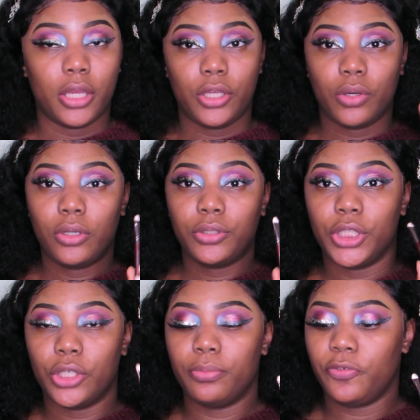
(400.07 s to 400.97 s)
And you already
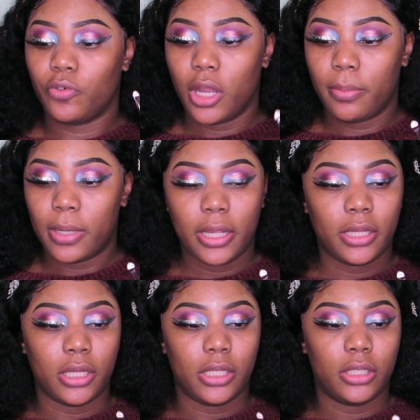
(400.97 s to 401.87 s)
know, before
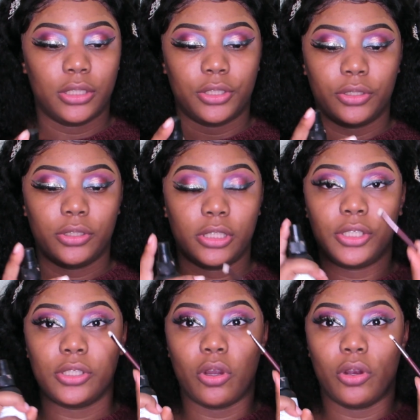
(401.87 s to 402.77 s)
applying any glitter,
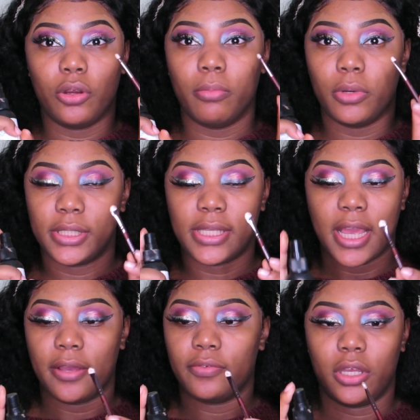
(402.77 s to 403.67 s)
these are
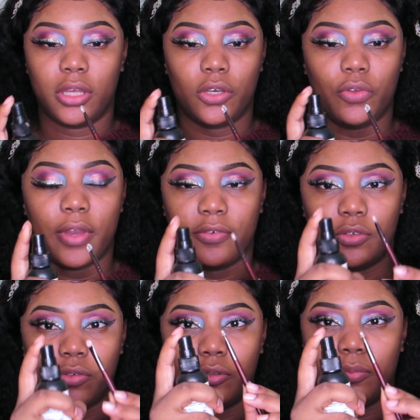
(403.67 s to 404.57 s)
must-have, and you have
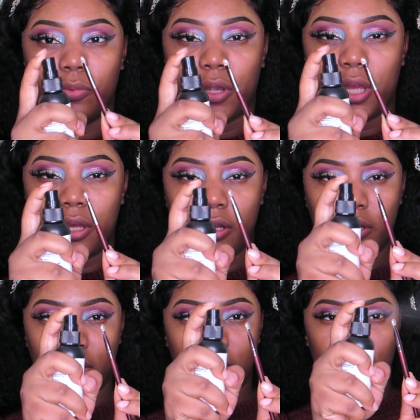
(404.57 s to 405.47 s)
to spray
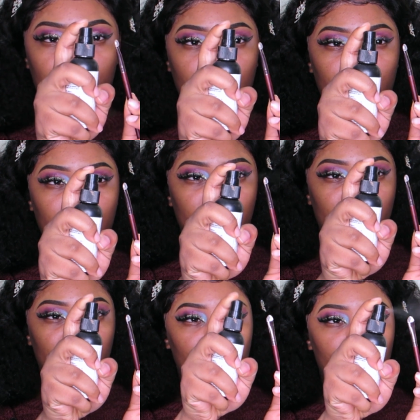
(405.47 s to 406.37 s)

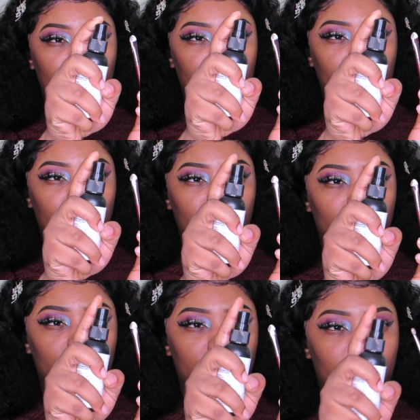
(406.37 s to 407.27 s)
this
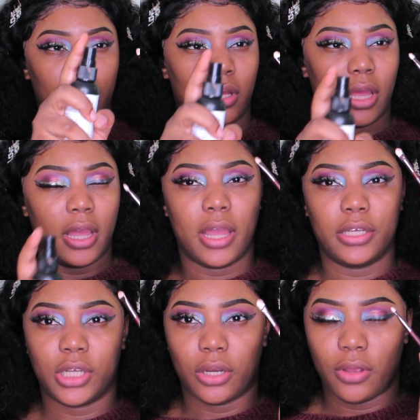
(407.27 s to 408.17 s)
little
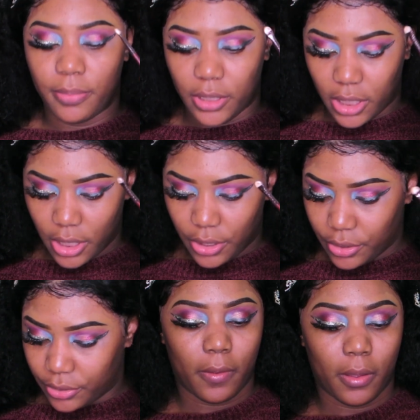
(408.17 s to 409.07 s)
eyeshadow applicator.